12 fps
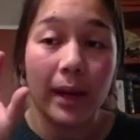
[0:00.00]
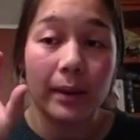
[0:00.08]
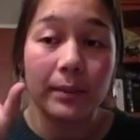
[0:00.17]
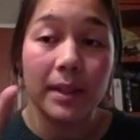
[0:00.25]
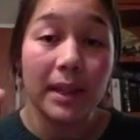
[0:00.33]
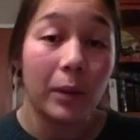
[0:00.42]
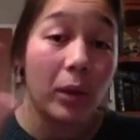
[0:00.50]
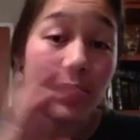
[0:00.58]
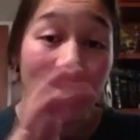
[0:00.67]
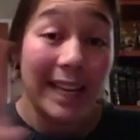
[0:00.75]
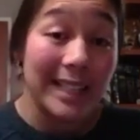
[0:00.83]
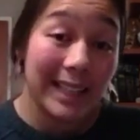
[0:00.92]
see what they're
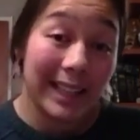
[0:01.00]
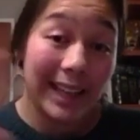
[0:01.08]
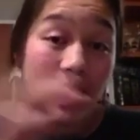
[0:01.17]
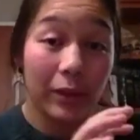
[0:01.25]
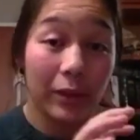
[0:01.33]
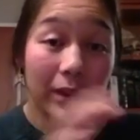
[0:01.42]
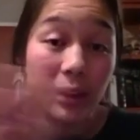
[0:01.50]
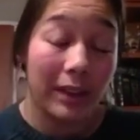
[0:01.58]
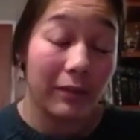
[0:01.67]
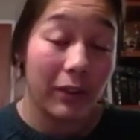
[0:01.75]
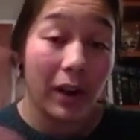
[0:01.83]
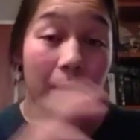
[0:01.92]
eating out in the
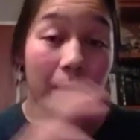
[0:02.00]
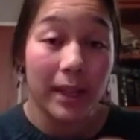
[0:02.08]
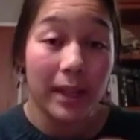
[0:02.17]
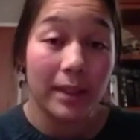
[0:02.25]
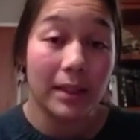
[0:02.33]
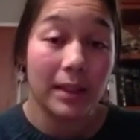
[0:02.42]
environment,